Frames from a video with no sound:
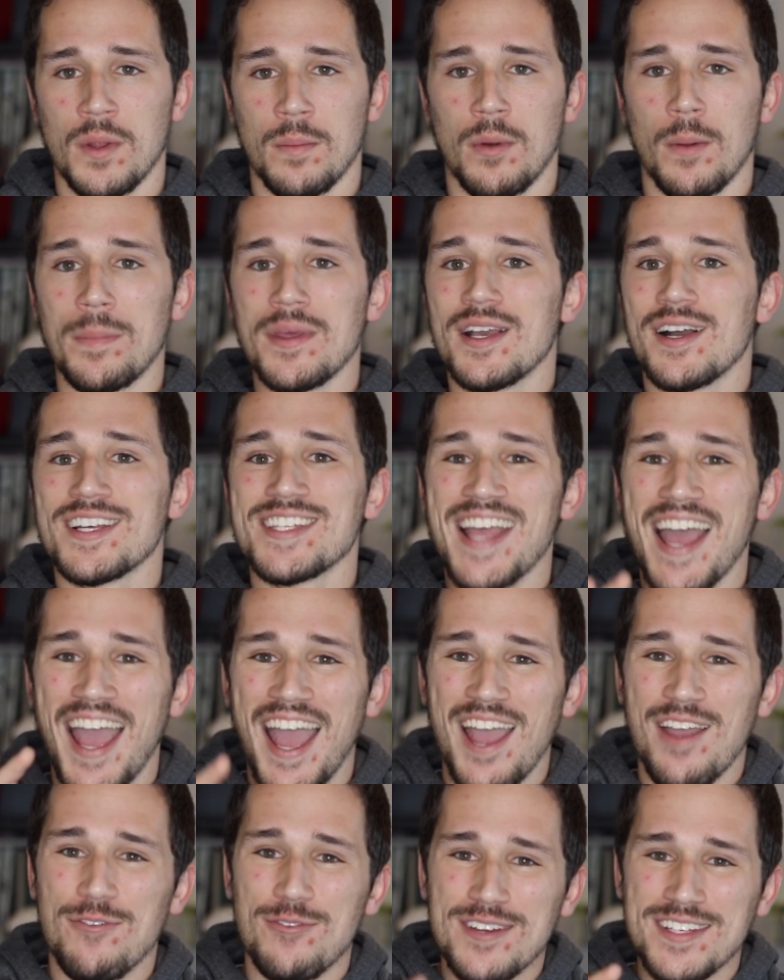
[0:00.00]
But because
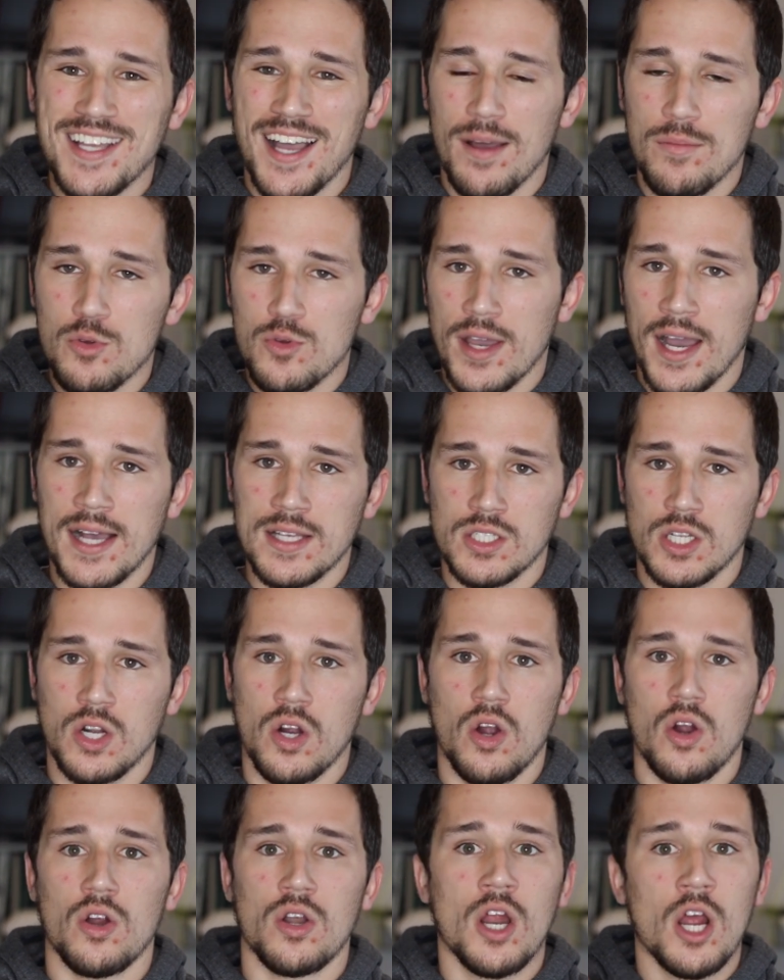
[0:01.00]
every time you cast a
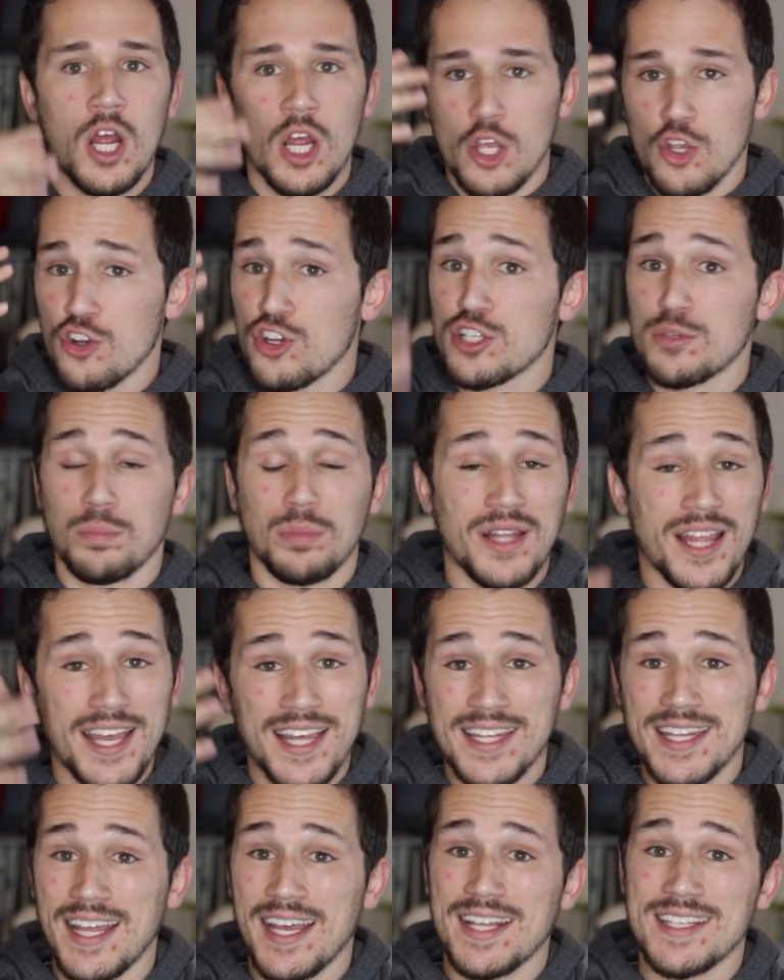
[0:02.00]
card, you're just
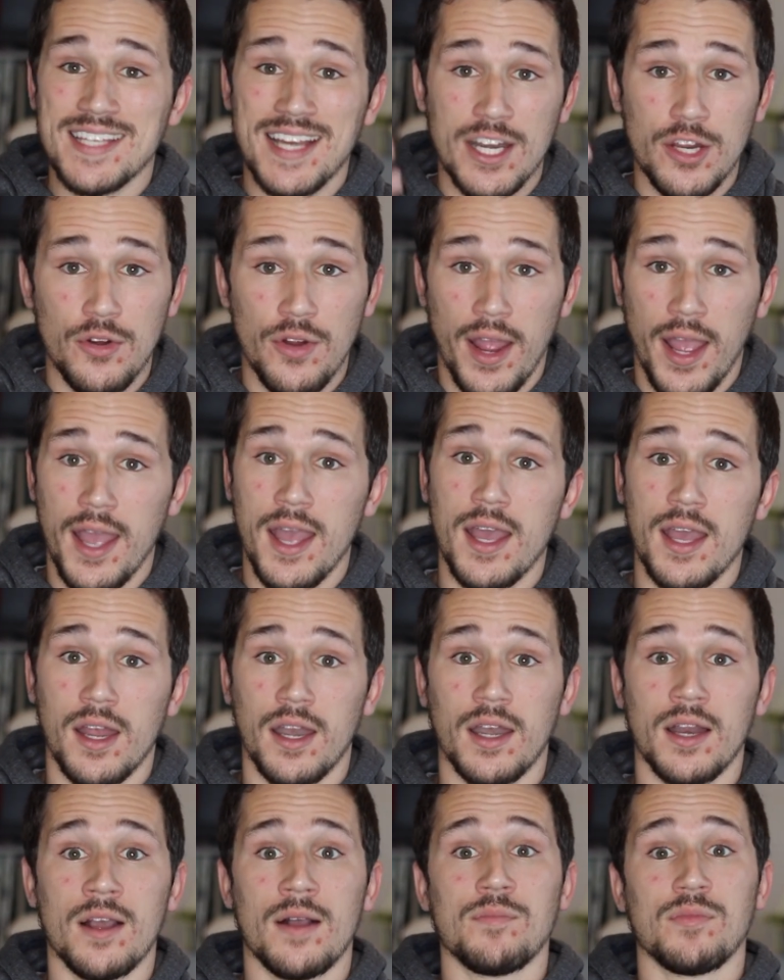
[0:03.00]
playing lands out of your
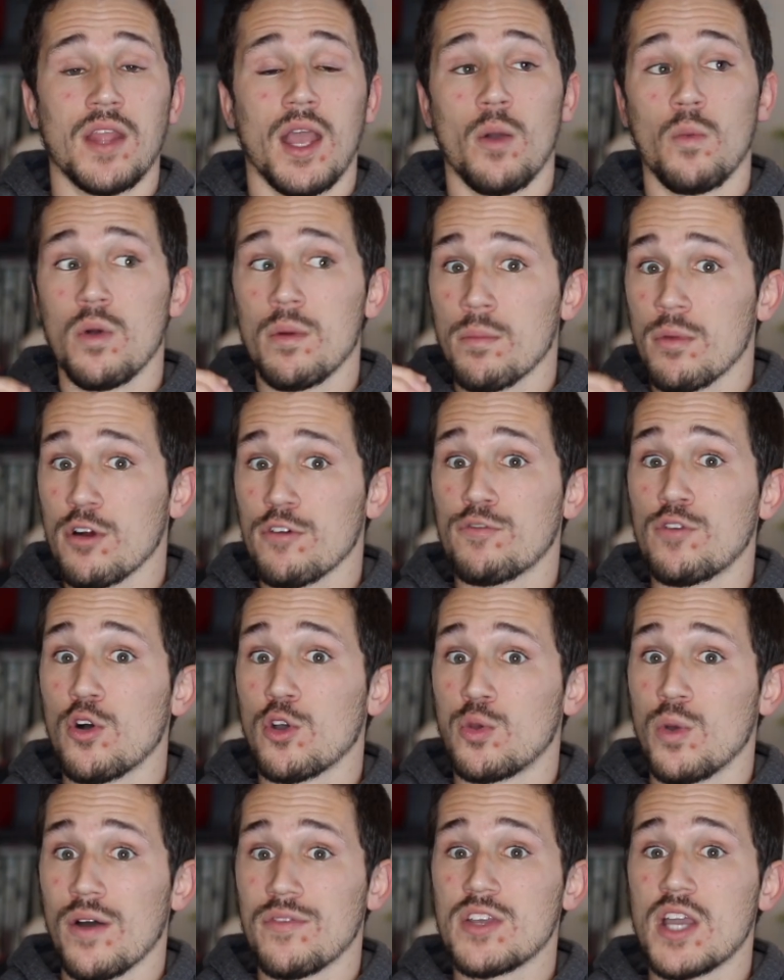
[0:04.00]
hand. And with
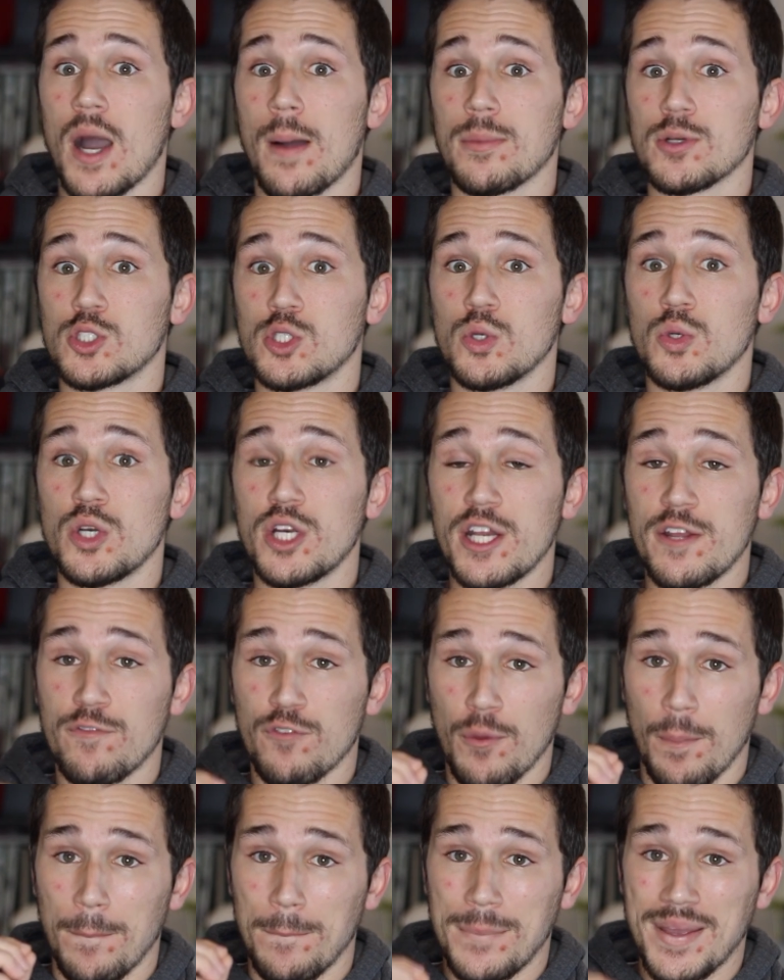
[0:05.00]
Merfolk, you have the opportunity
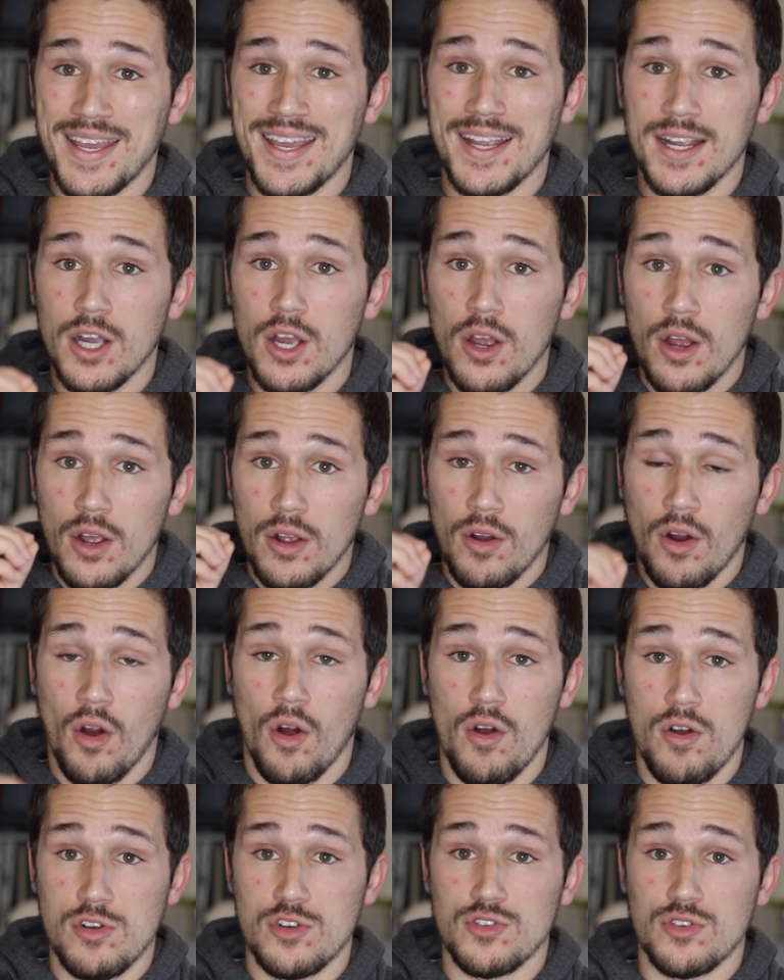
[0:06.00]
for big
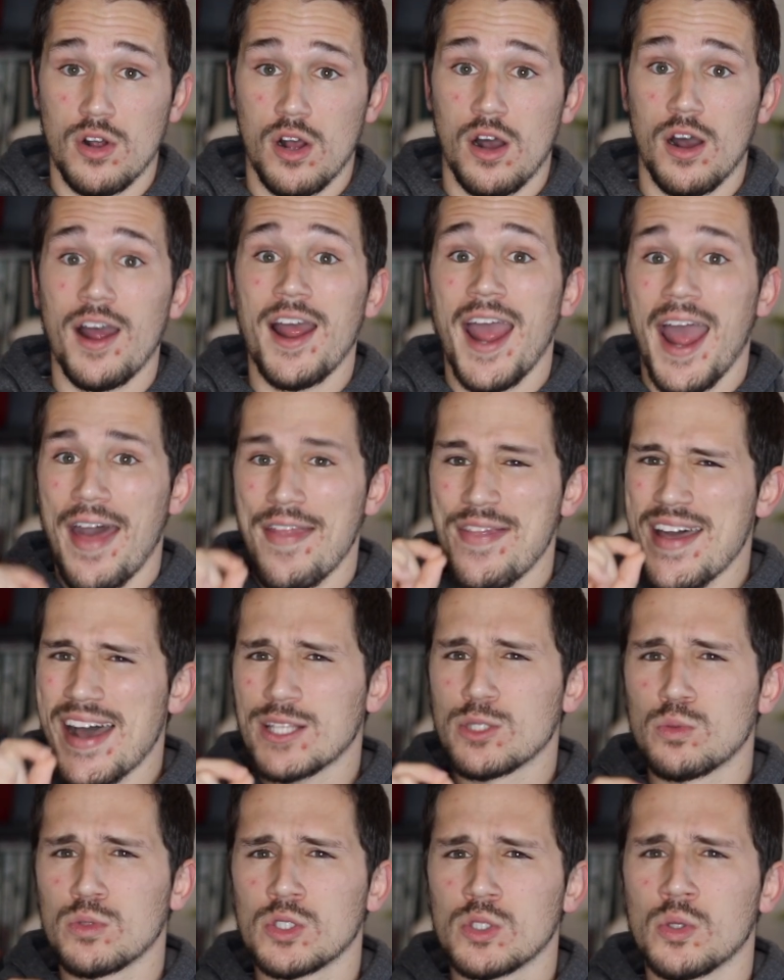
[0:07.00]
card draw. And
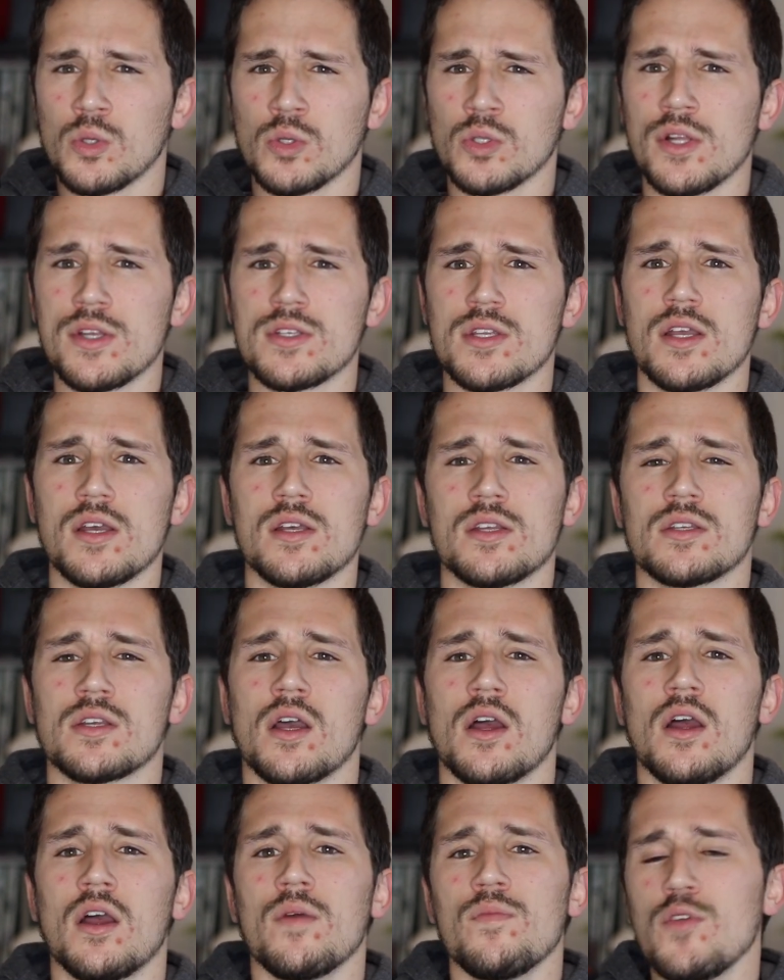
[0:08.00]
that's what's coolest is,
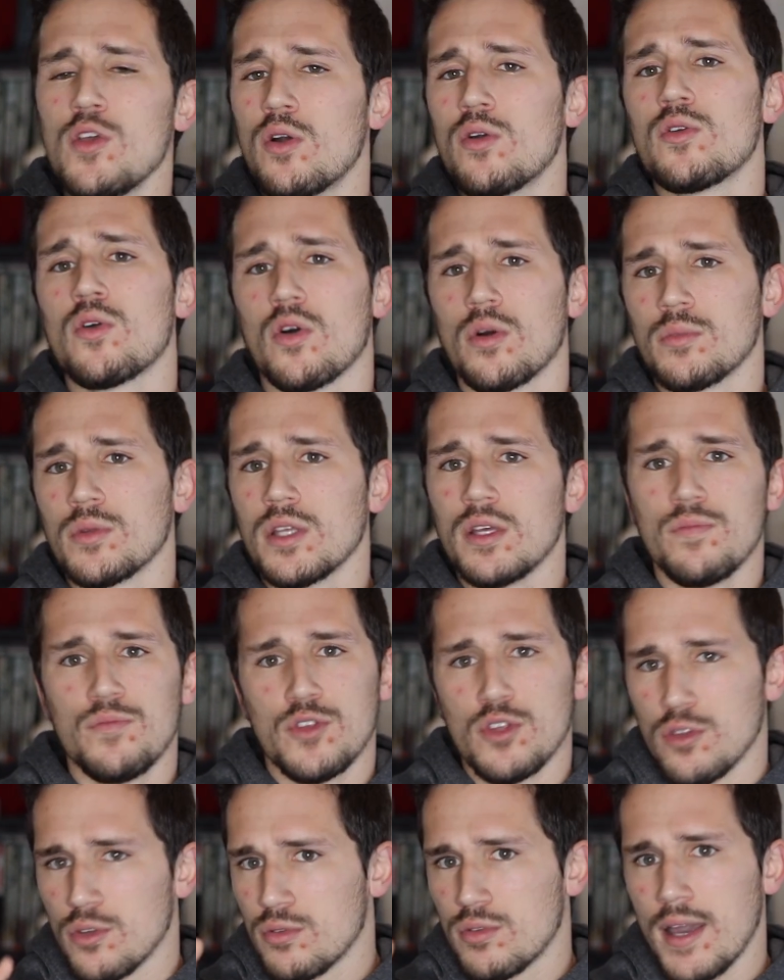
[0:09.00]
you know, normally
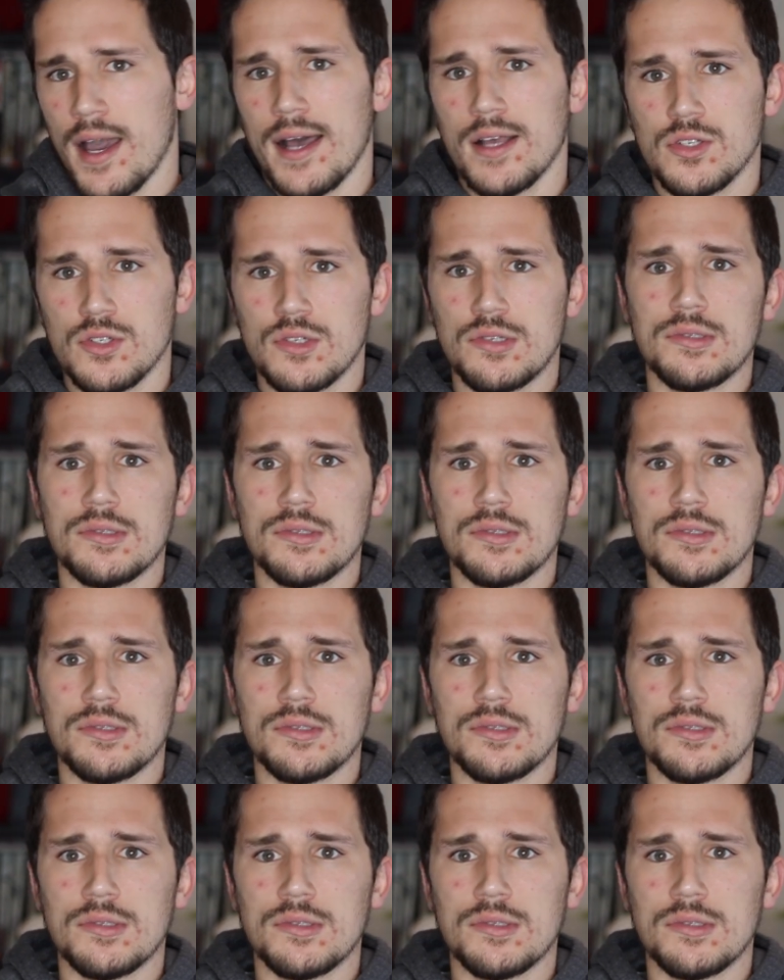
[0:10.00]
you cast